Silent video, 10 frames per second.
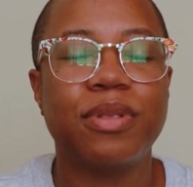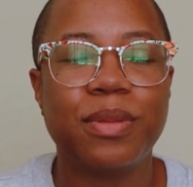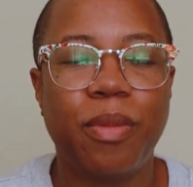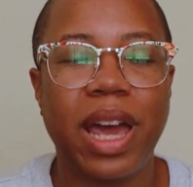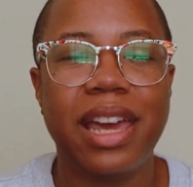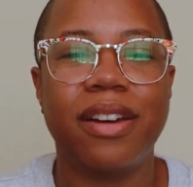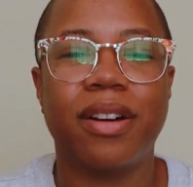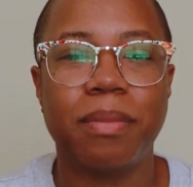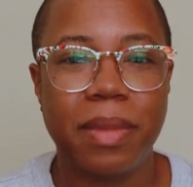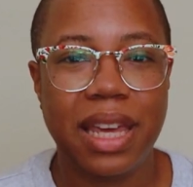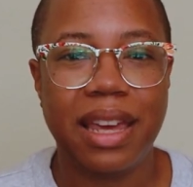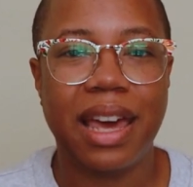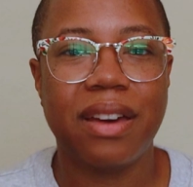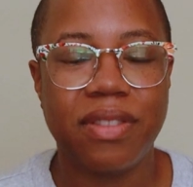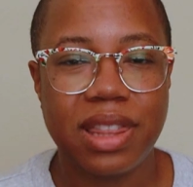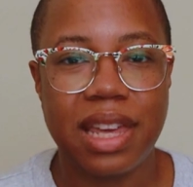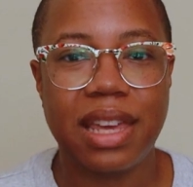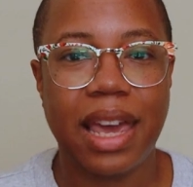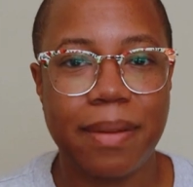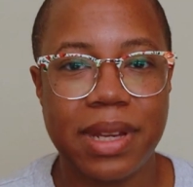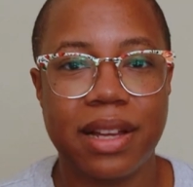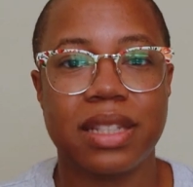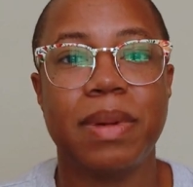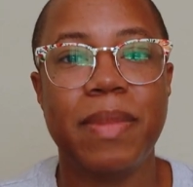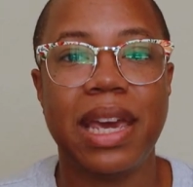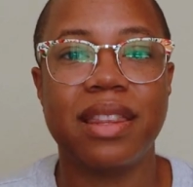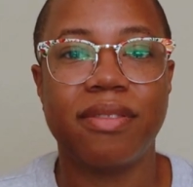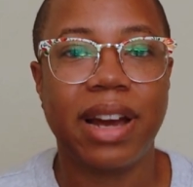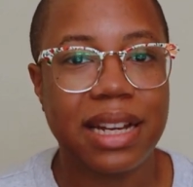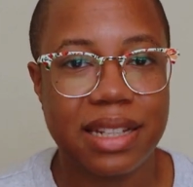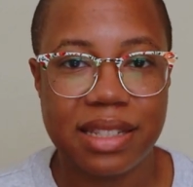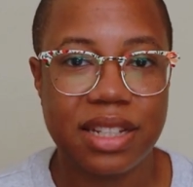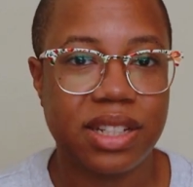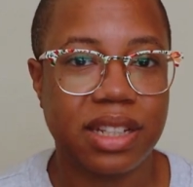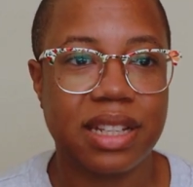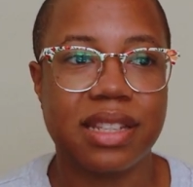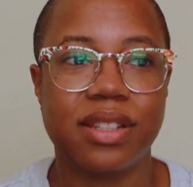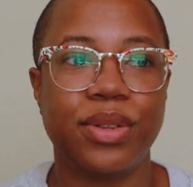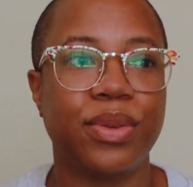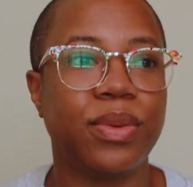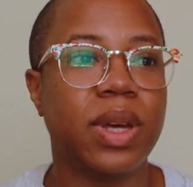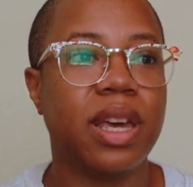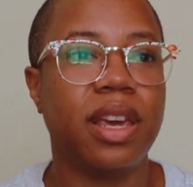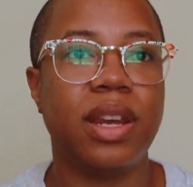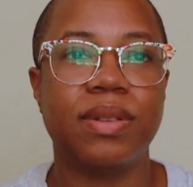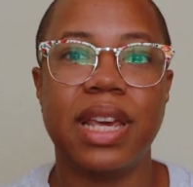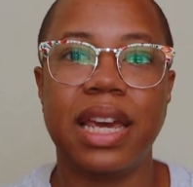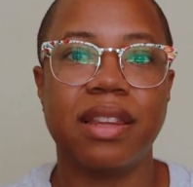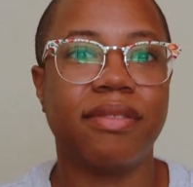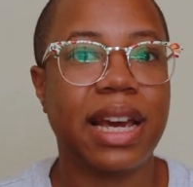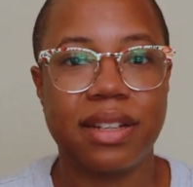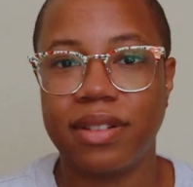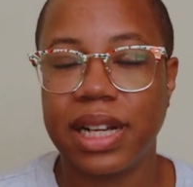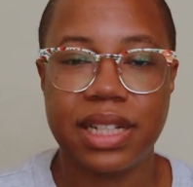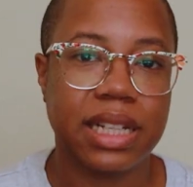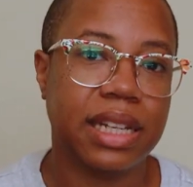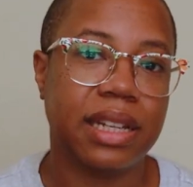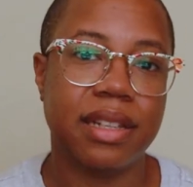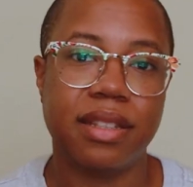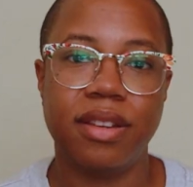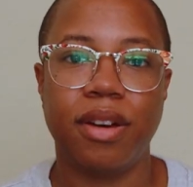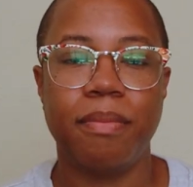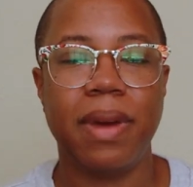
was weighing on me. Everything came down to me making the right decisions, to, you know, taking the right directions, you know,